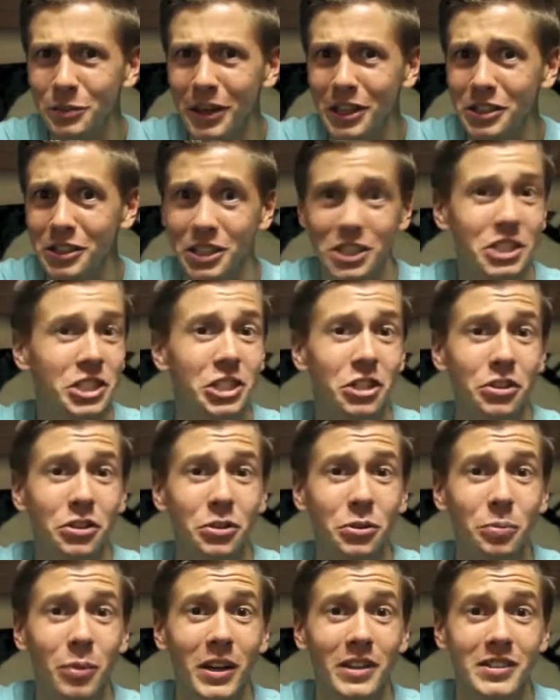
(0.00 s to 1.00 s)
my
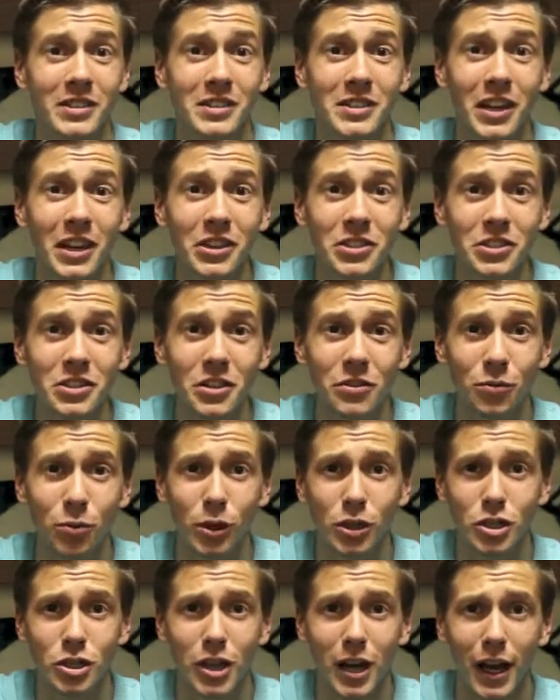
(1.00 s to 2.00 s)
DigitalU presentation of
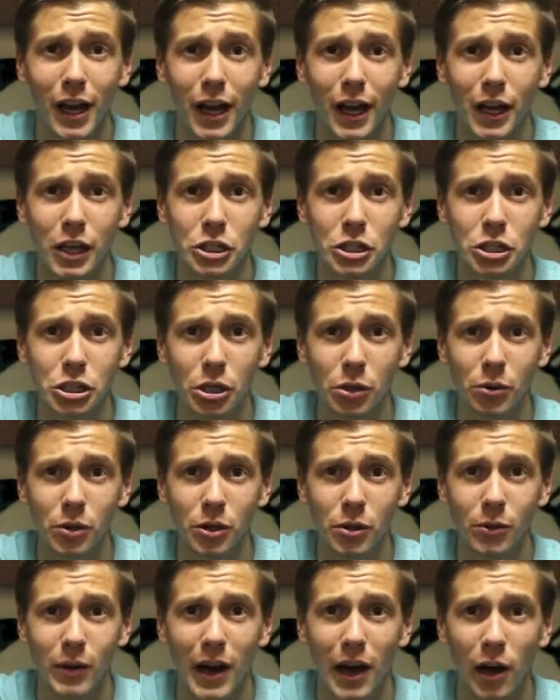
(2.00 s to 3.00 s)
which I showed
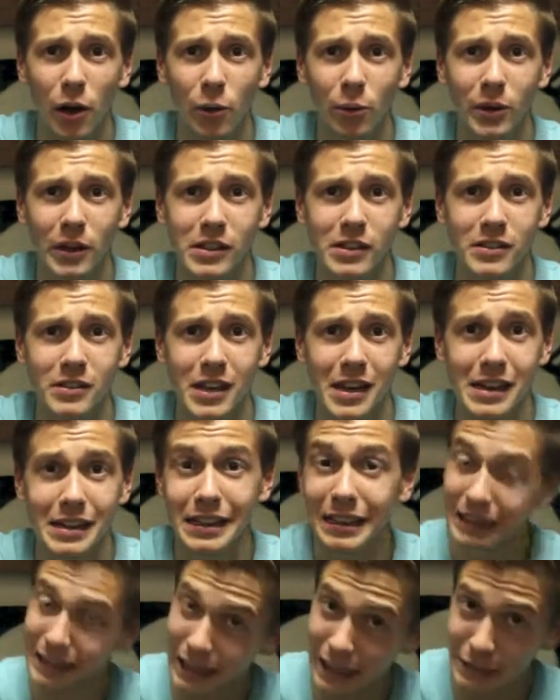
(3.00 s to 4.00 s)
you how
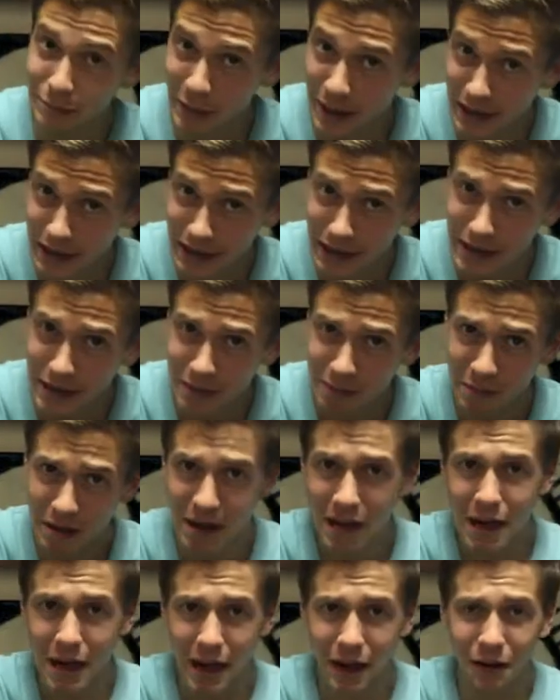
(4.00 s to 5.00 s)
exactly lame I am
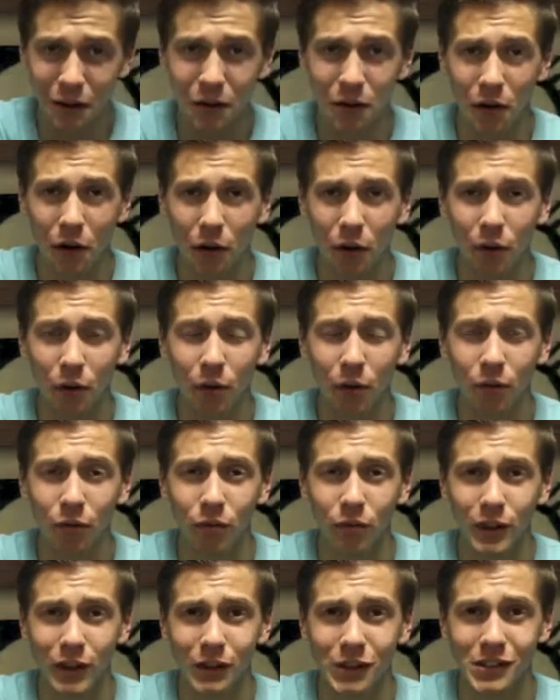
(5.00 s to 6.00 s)
in all
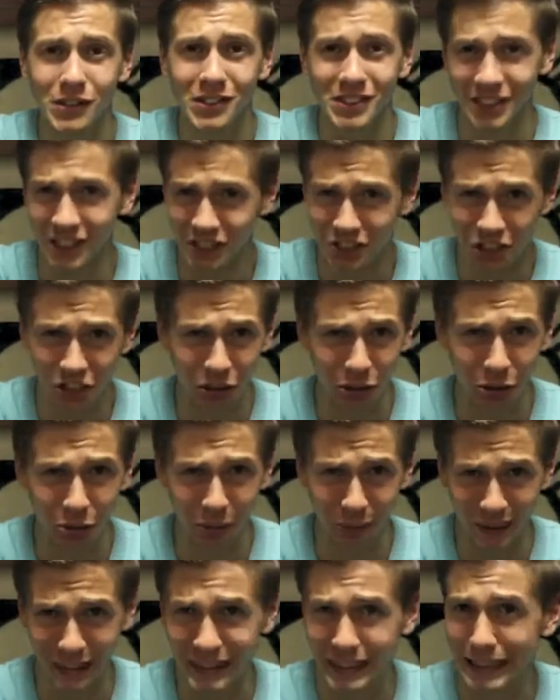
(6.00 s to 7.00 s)
fields, digital
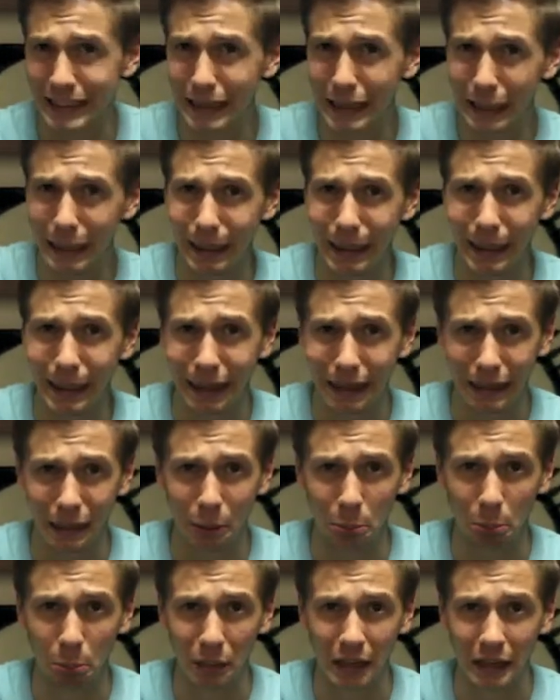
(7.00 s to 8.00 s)
media
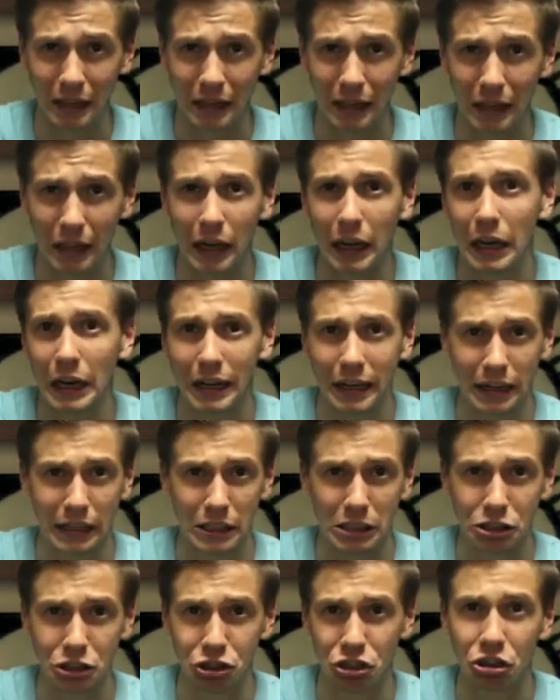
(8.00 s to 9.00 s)
and media
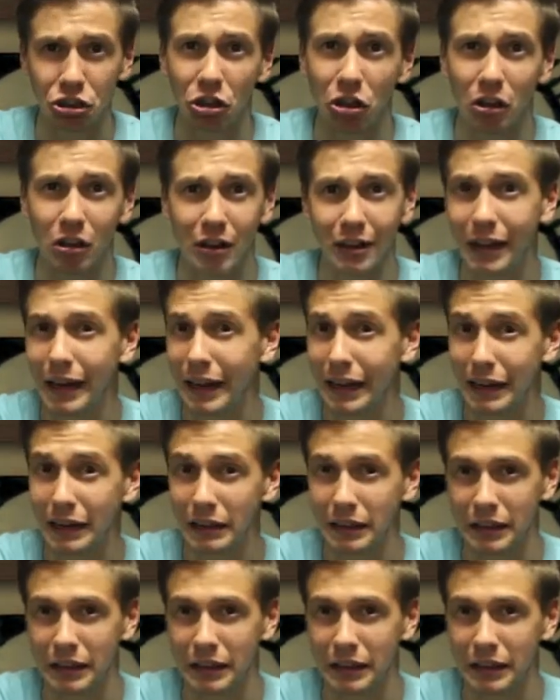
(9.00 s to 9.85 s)
and digital and